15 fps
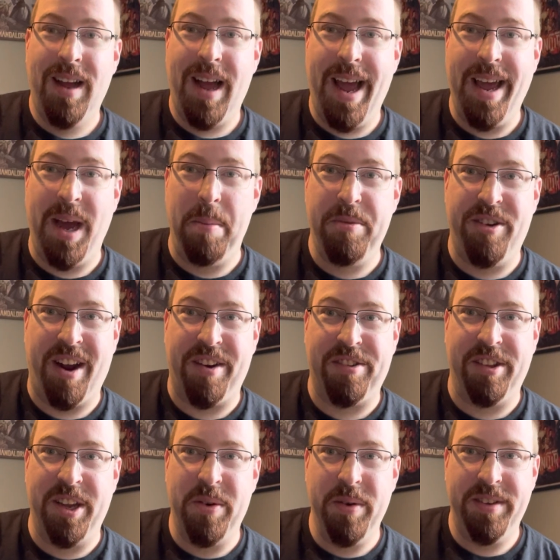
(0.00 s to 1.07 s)
Hey, I'm
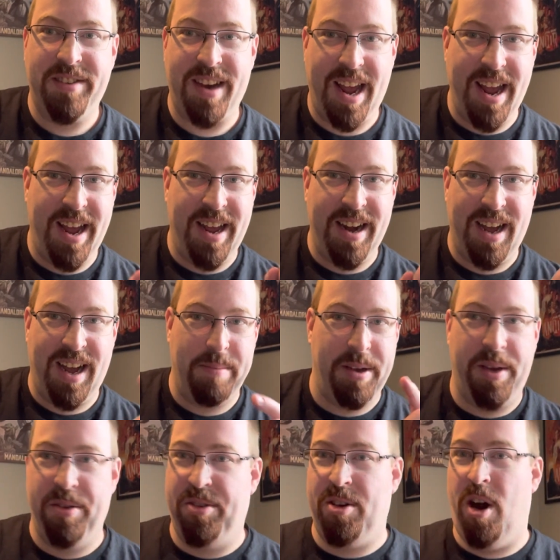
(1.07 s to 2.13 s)
Josh Lindquist, and I'm a
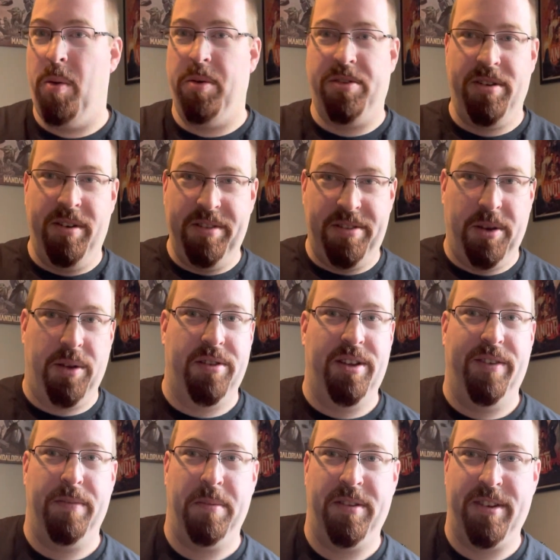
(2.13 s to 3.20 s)
huge Star Wars nerd, as you can
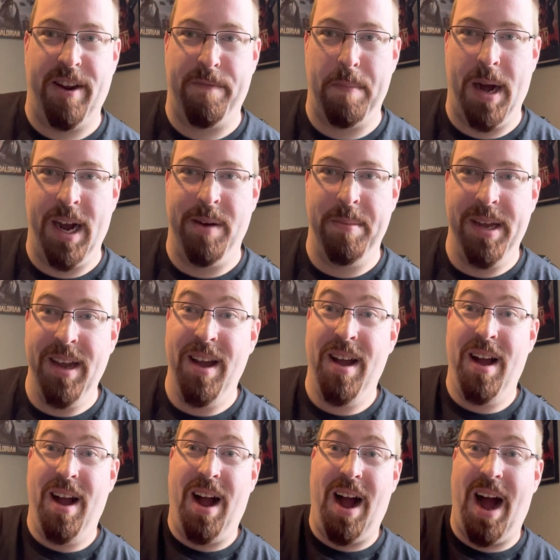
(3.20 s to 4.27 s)
see from the stuff behind me.
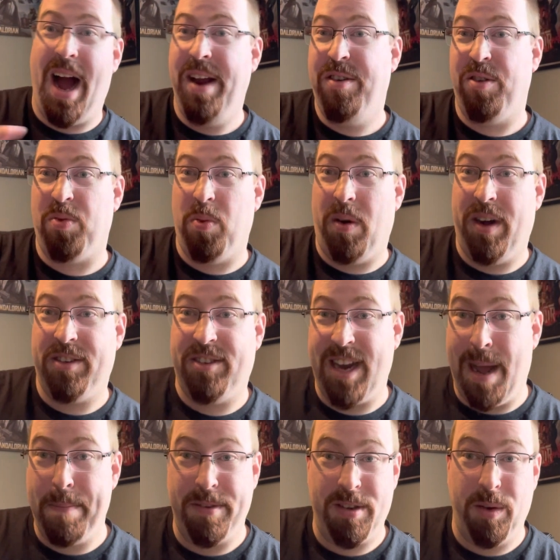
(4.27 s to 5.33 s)
I just watched
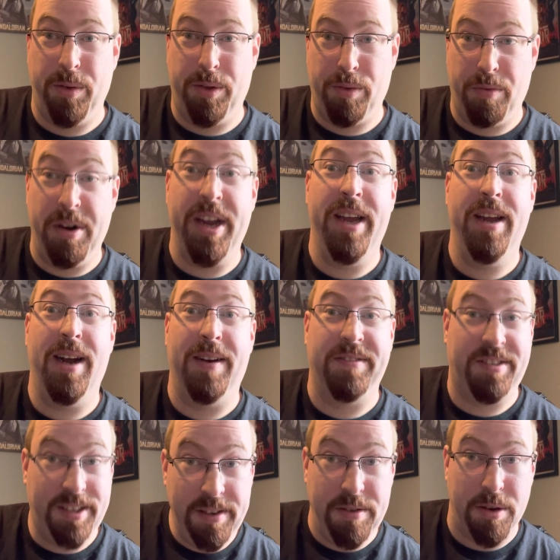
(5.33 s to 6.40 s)
episode 3
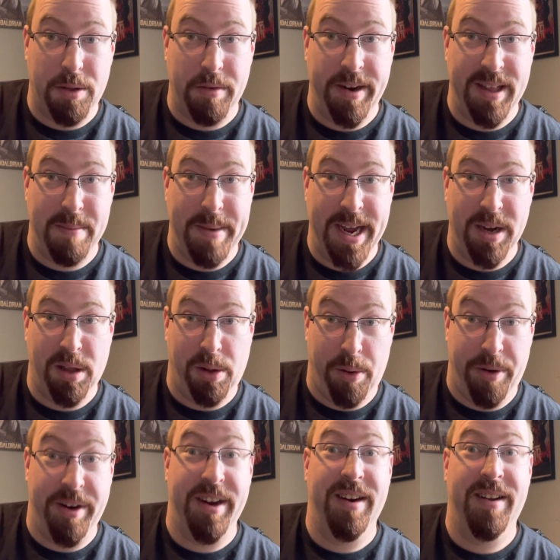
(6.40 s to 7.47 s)
of season 3 of The
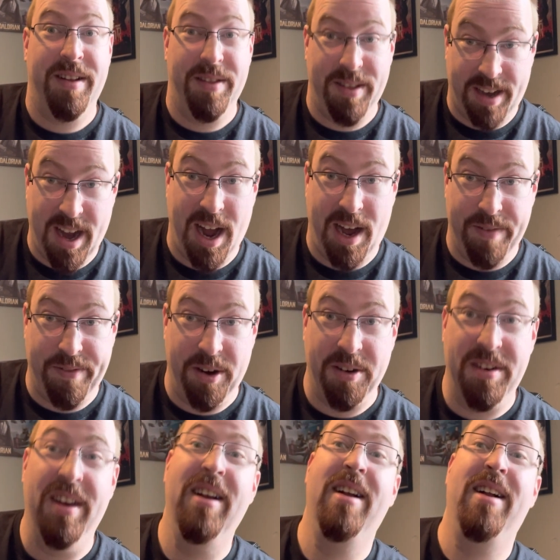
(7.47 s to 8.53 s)
Mandalorian, The
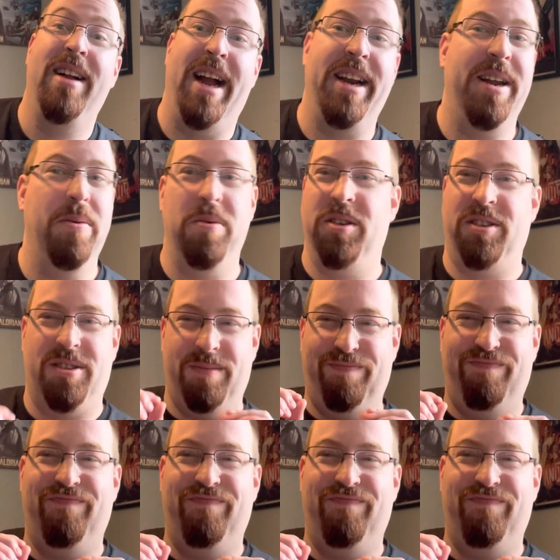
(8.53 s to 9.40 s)
Convert, and it was,